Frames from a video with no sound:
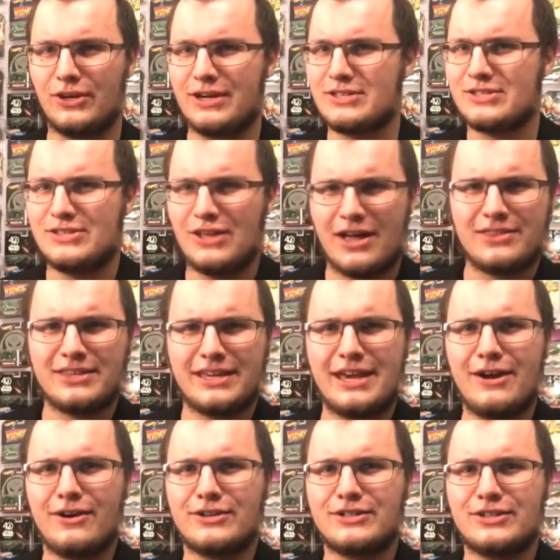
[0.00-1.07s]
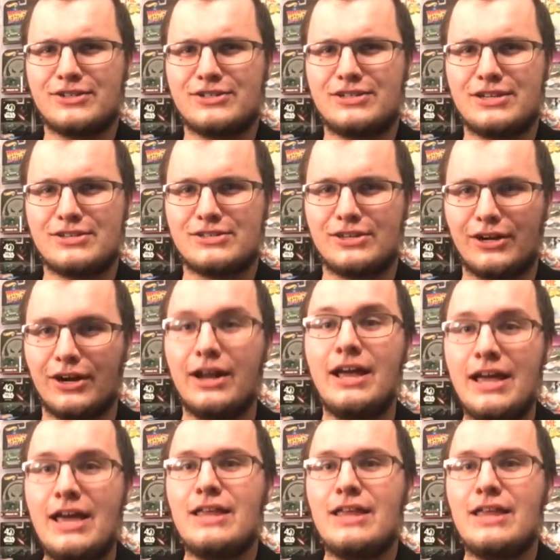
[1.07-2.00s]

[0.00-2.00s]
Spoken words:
It's not the character Sister,